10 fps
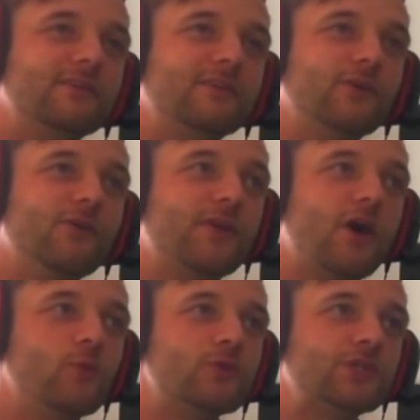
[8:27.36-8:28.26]
God, I
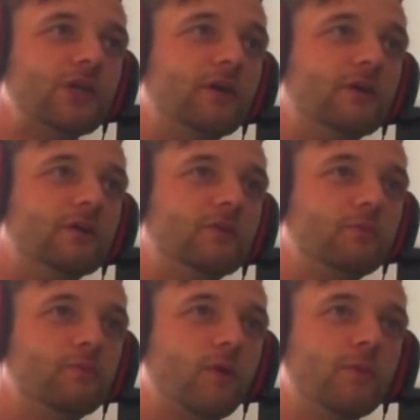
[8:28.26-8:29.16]
was young,
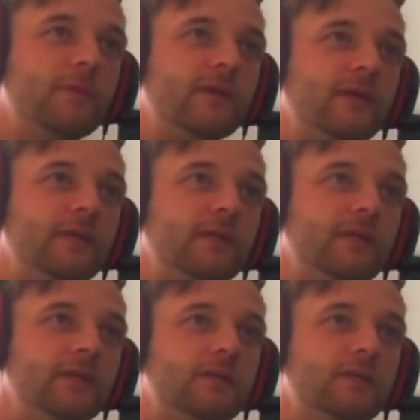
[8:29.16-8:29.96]
probably.